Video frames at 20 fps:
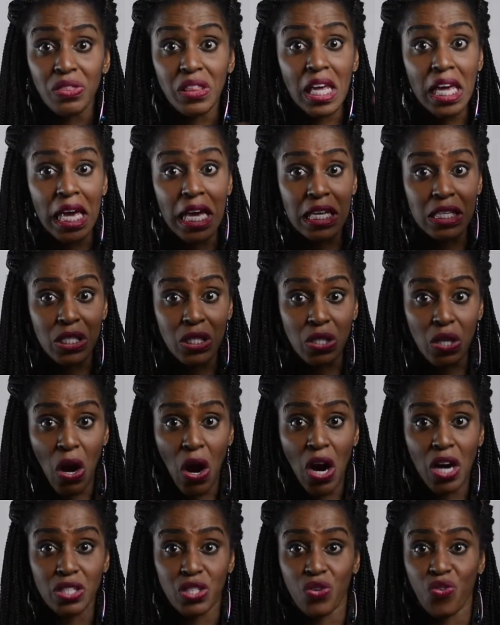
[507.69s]
Things
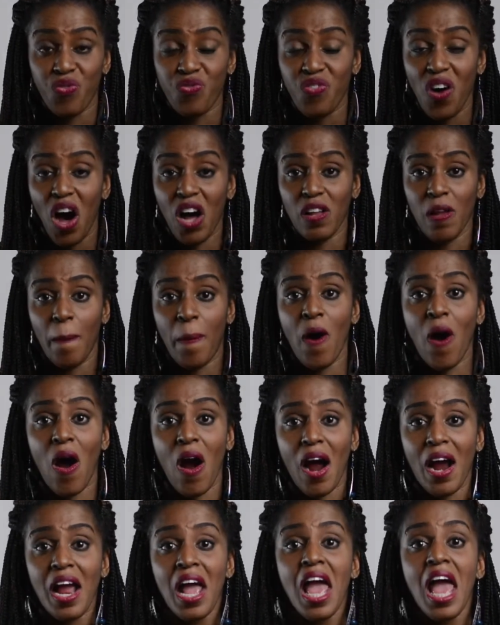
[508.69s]
start to fall
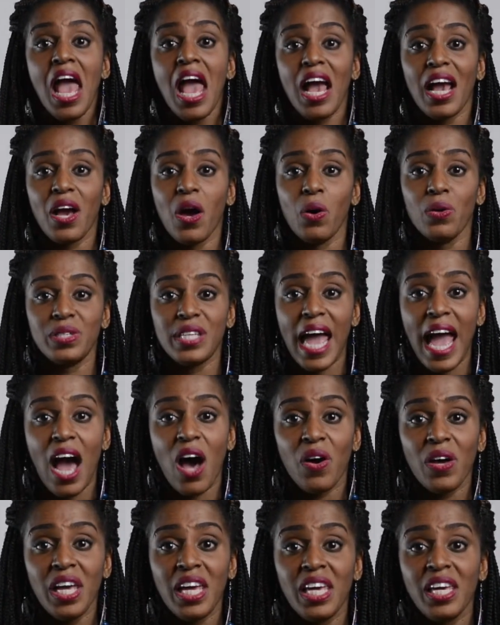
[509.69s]
apart and go
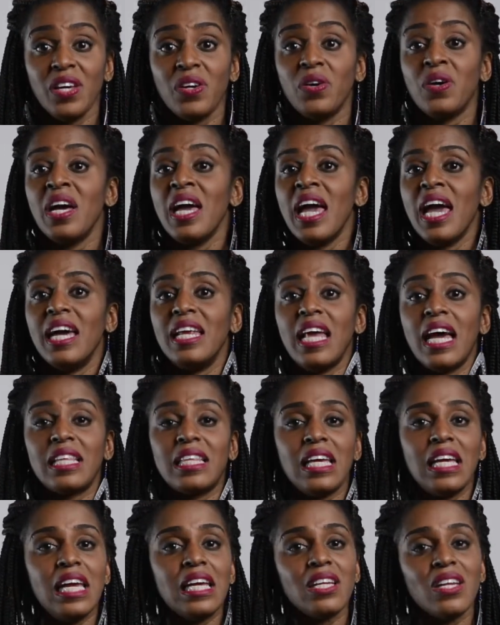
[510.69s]
downhill. And at
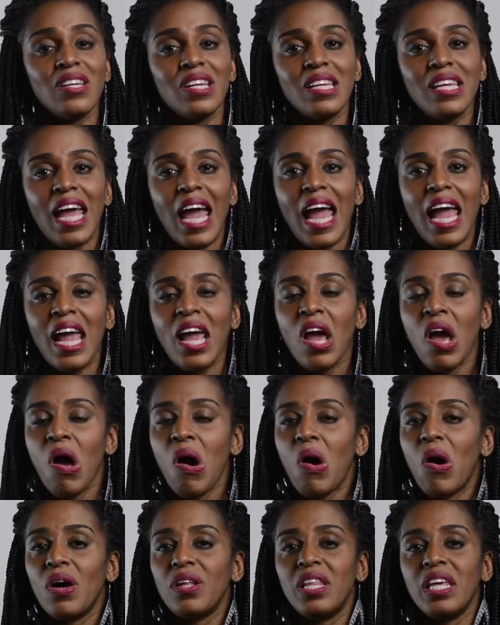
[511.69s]
the end of the day
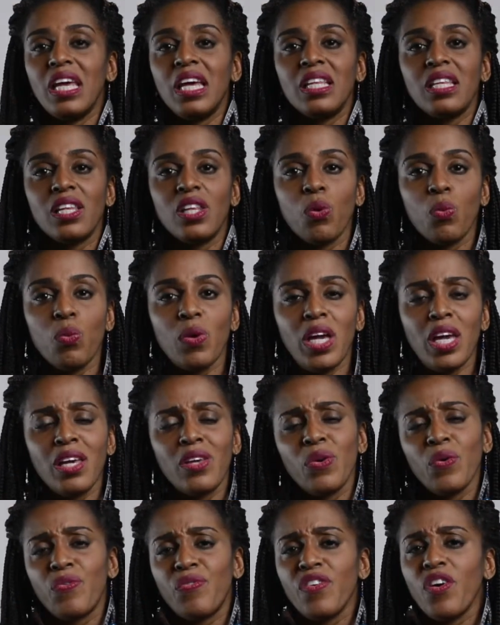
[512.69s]
or the end of the
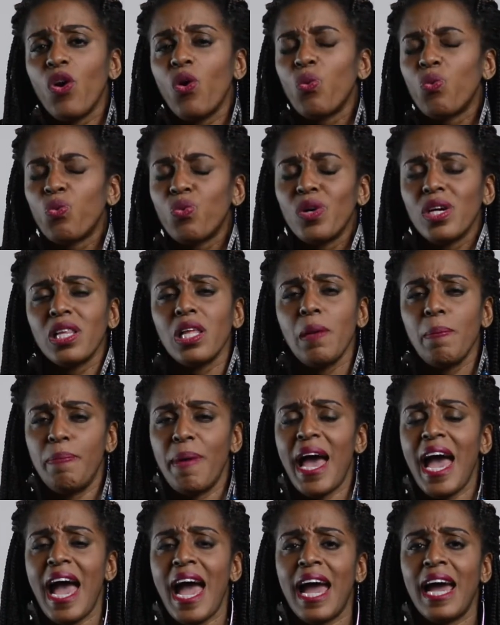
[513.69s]
week, you feel really
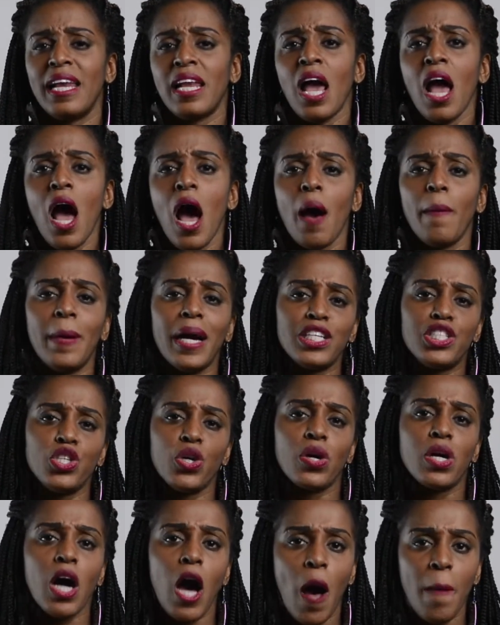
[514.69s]
bad about
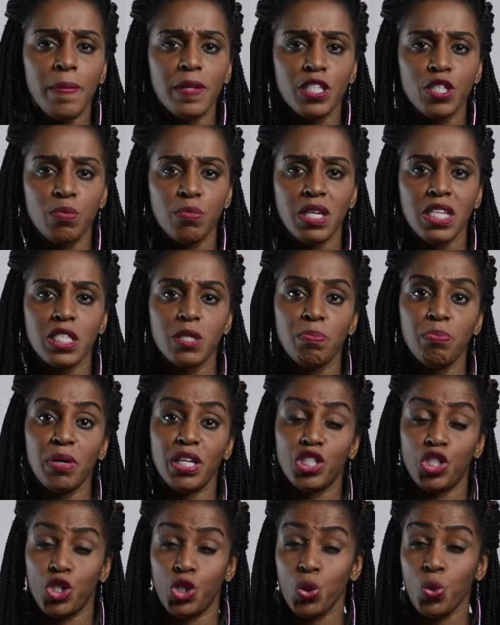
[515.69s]
your accomplishments,
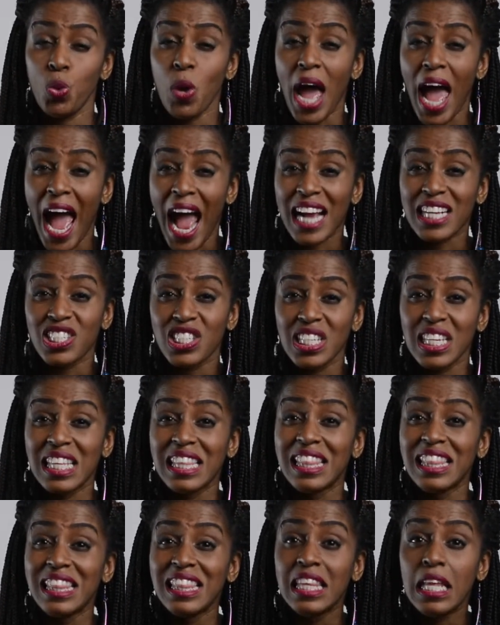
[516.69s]
but you actually
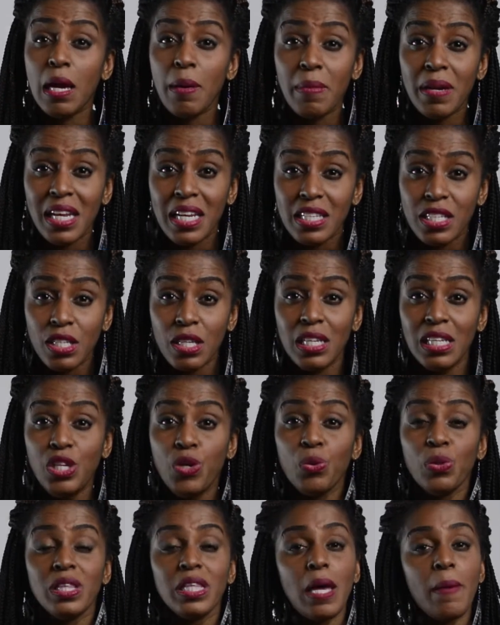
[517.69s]
limited
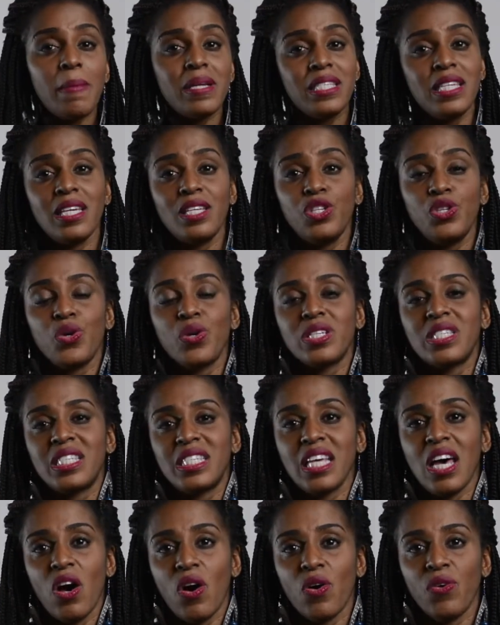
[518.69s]
you limited
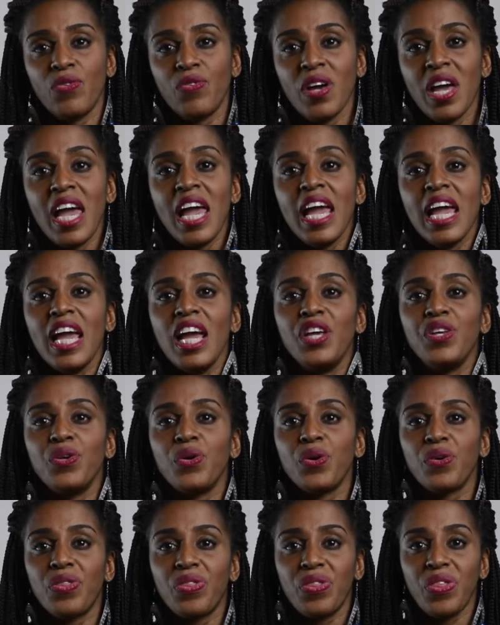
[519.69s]
yourself in
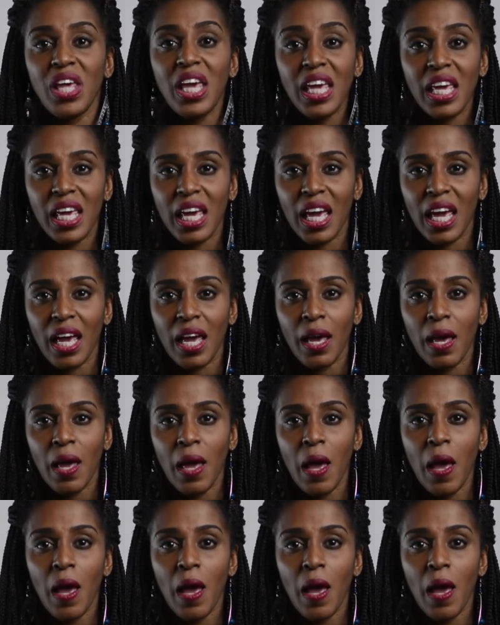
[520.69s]
your thinking